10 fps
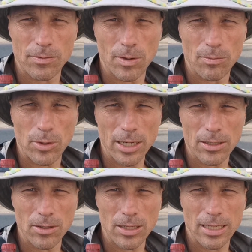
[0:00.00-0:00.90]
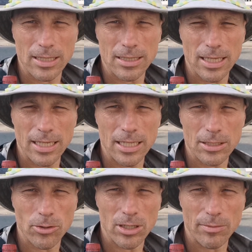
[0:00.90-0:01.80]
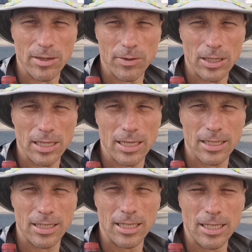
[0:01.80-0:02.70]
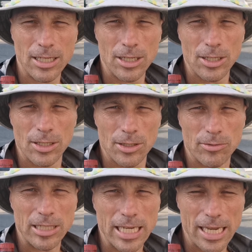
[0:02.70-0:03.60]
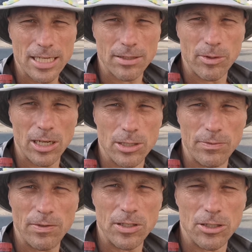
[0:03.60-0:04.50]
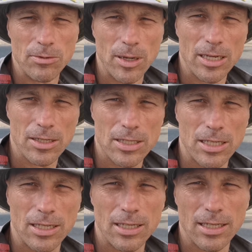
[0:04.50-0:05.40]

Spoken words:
from Bracknell, and he's joining me for the 3 days, and we're going to do 52 miles